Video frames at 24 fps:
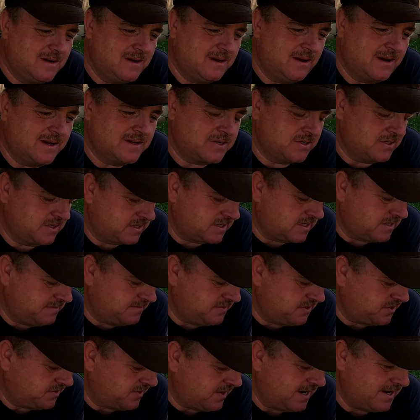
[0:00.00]
Now it could
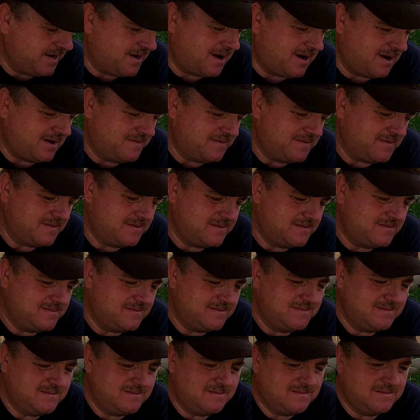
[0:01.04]
come straight off,
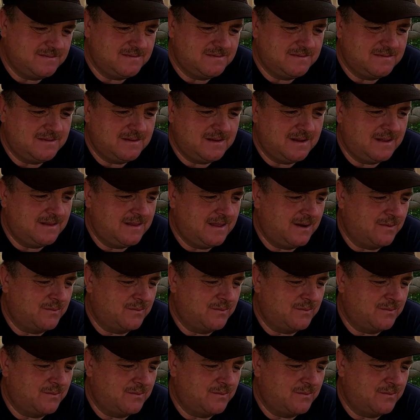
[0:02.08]
and